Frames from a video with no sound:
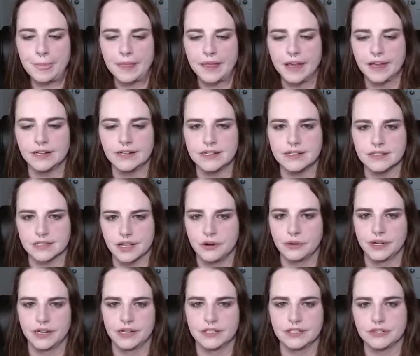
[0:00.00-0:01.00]
and he's
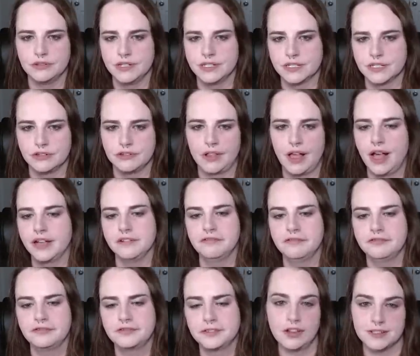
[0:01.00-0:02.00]
going to his new life.
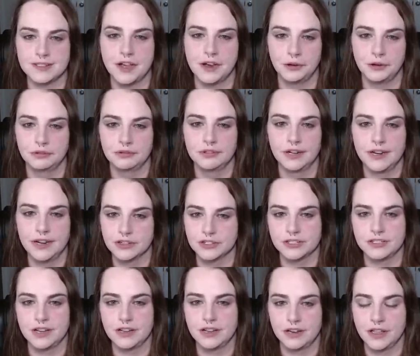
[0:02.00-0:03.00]
Also, here's
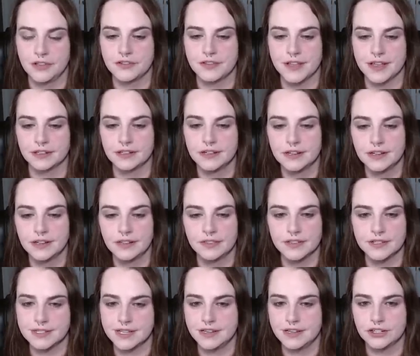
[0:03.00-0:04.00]
an another thing
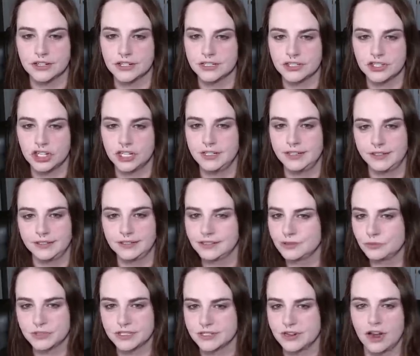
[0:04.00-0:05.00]
the Tinder cheating
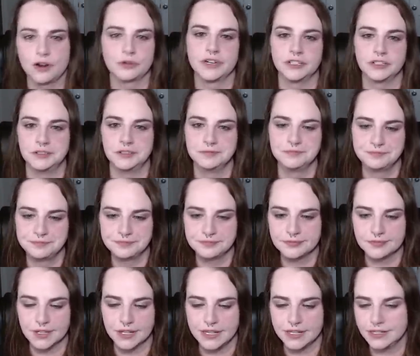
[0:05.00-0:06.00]
was not real.
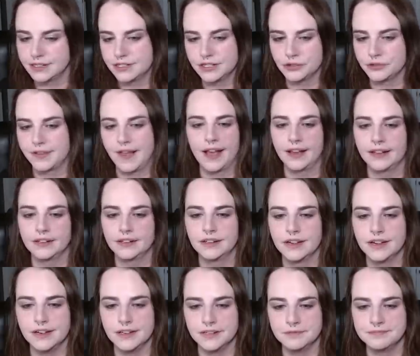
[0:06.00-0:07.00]
He didn't do that.
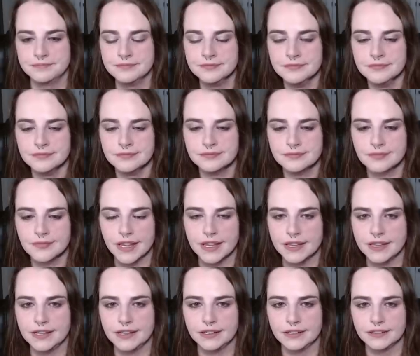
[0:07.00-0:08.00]
Um,
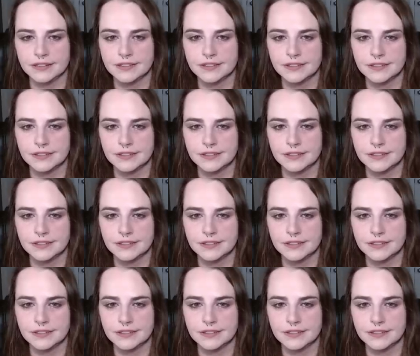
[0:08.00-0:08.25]
he